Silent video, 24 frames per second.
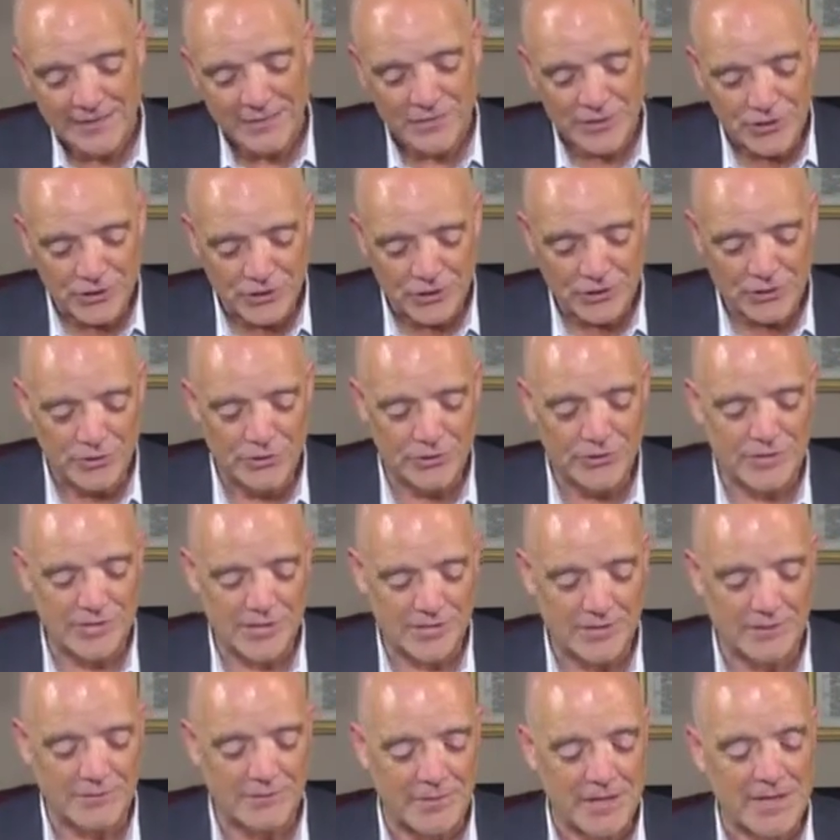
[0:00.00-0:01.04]
to
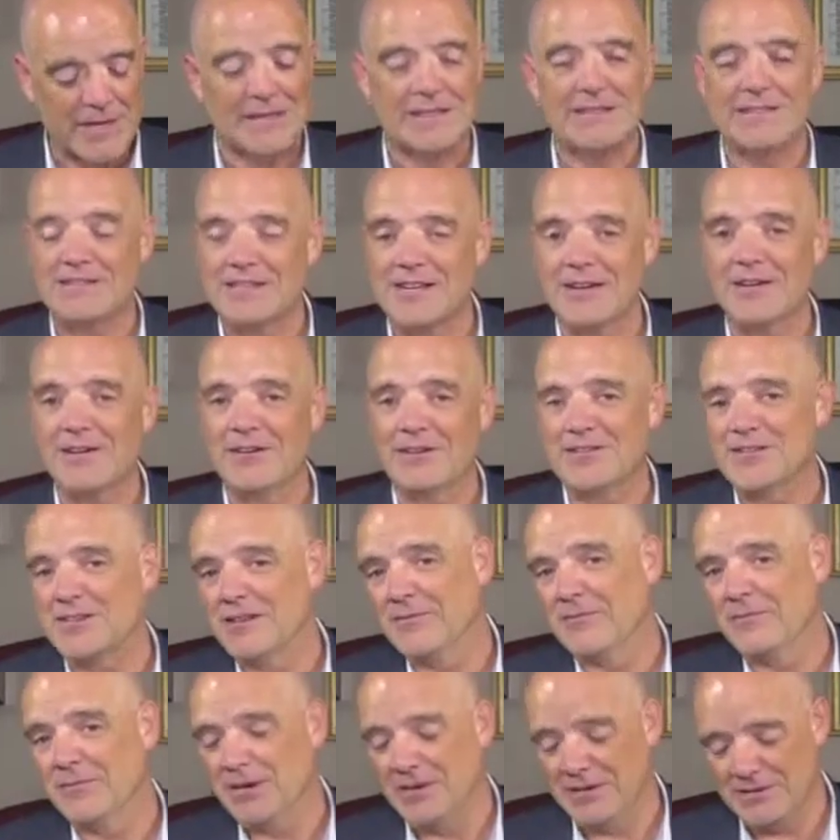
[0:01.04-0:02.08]
some some
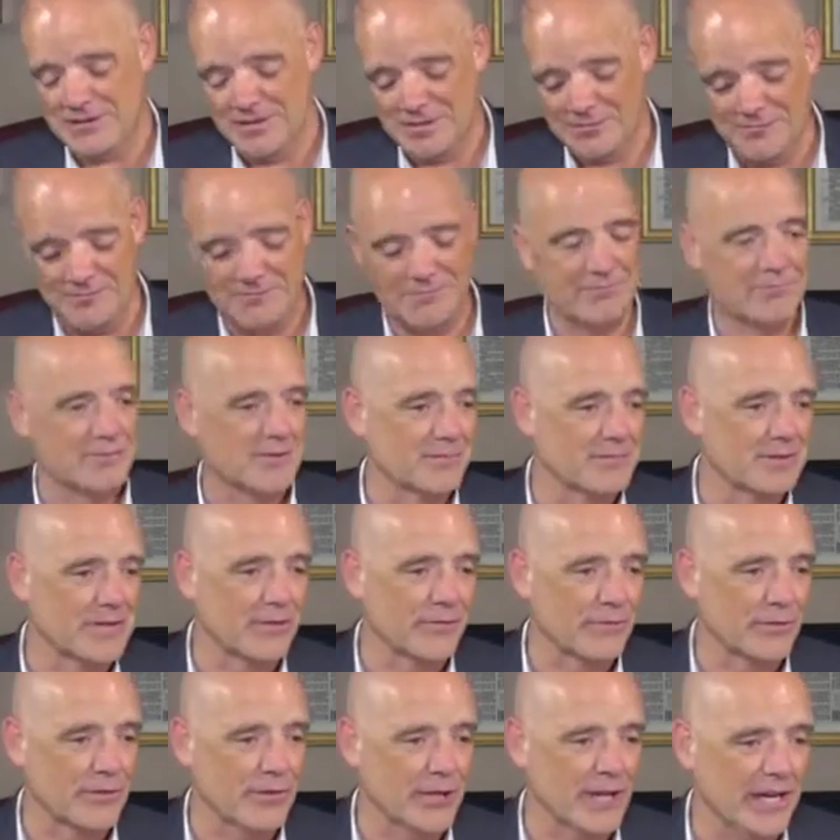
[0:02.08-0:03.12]
some." Uh, some some
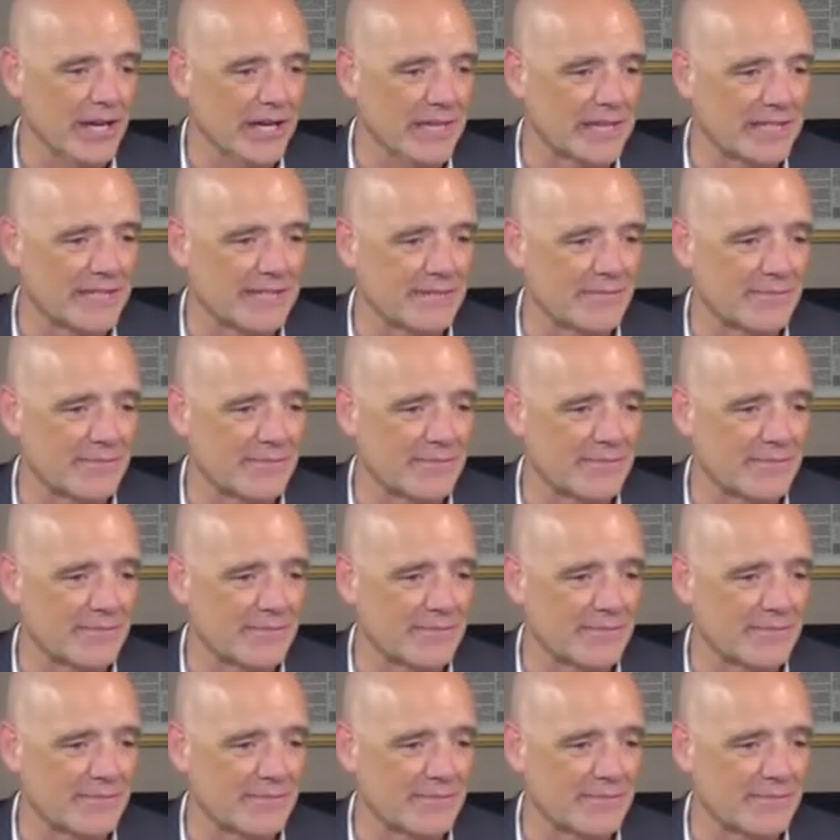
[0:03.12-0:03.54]
different things.